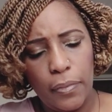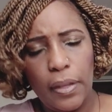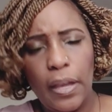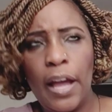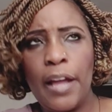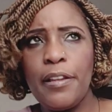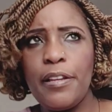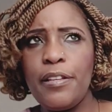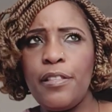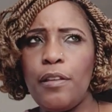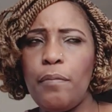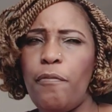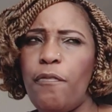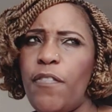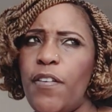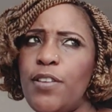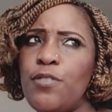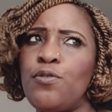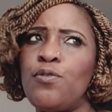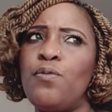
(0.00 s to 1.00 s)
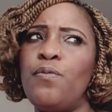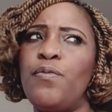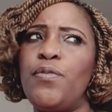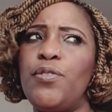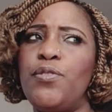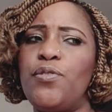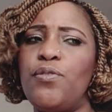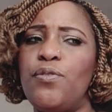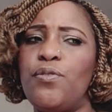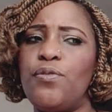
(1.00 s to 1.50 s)
And in the first two
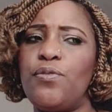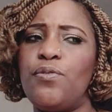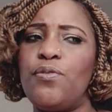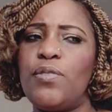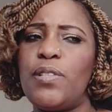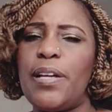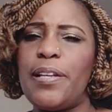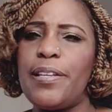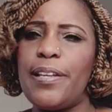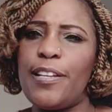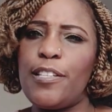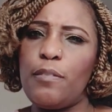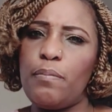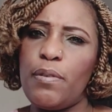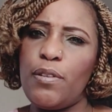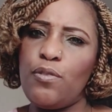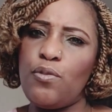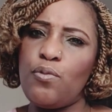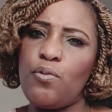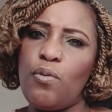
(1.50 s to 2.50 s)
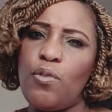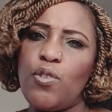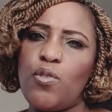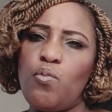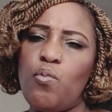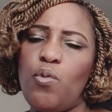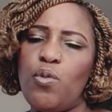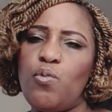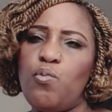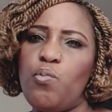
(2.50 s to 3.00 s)
videos, you know, daddy explained to
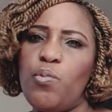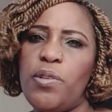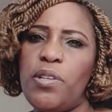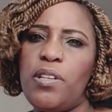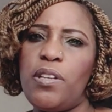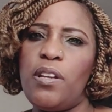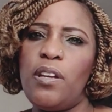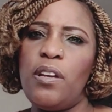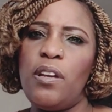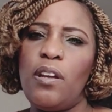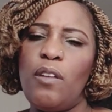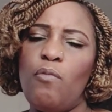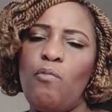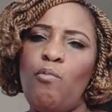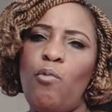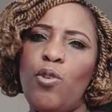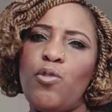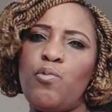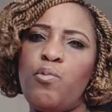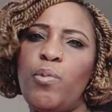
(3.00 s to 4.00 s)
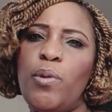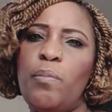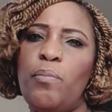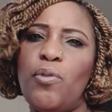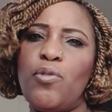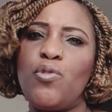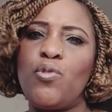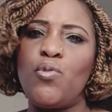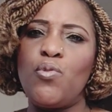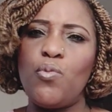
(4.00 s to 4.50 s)
us what we
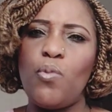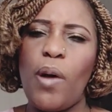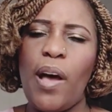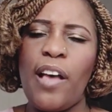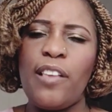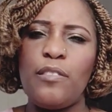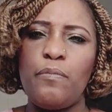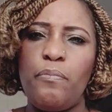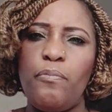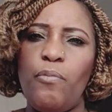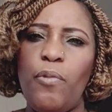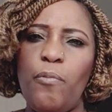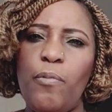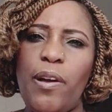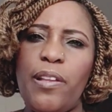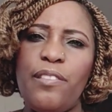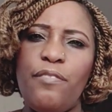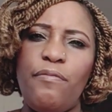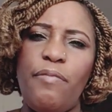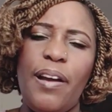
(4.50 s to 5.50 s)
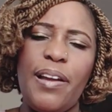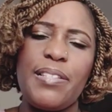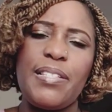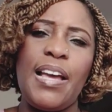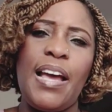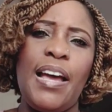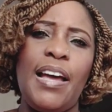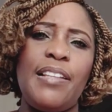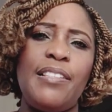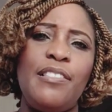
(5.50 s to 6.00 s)
must do as when we are the right
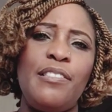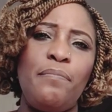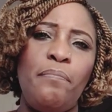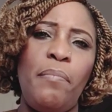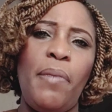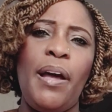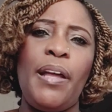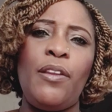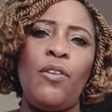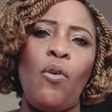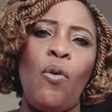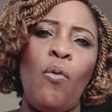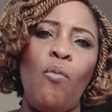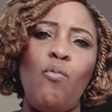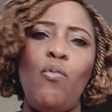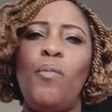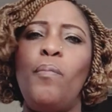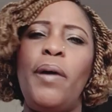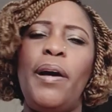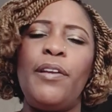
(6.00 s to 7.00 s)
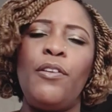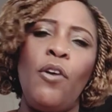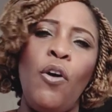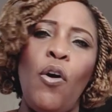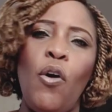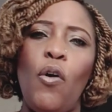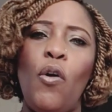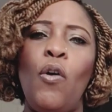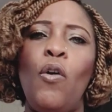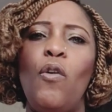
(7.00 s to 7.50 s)
hand man or woman
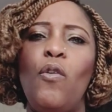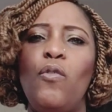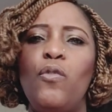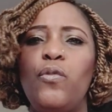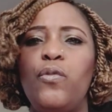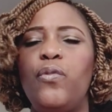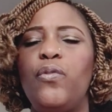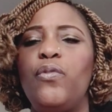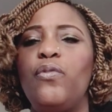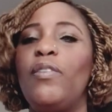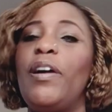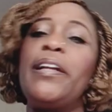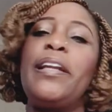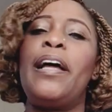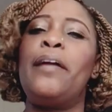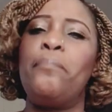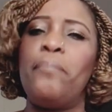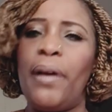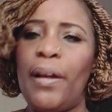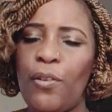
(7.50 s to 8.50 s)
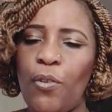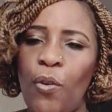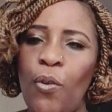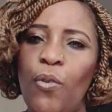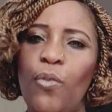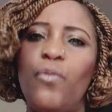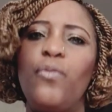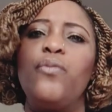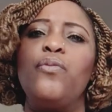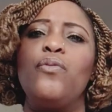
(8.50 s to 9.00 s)

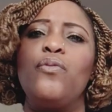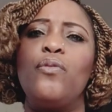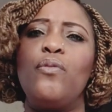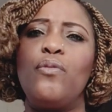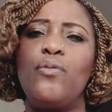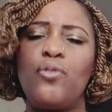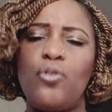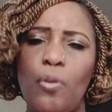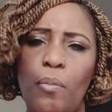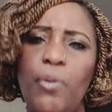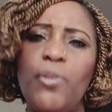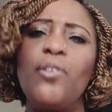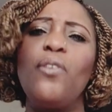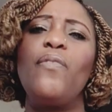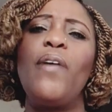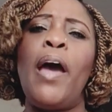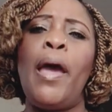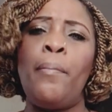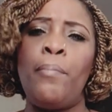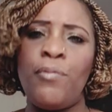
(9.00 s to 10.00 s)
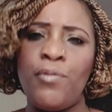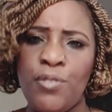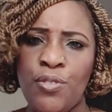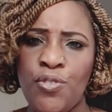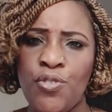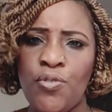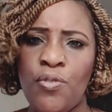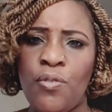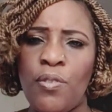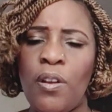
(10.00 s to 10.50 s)
of somebody of high
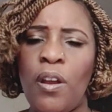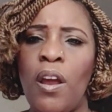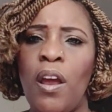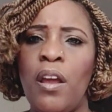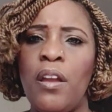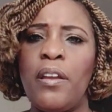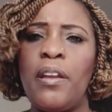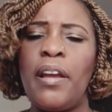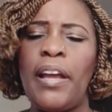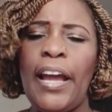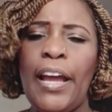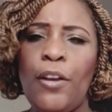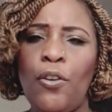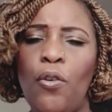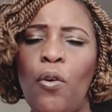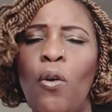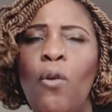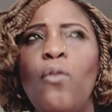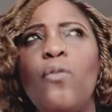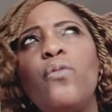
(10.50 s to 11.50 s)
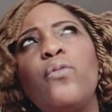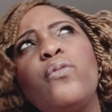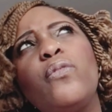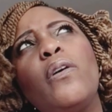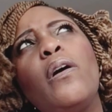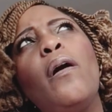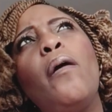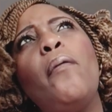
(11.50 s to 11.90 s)
position, the kind of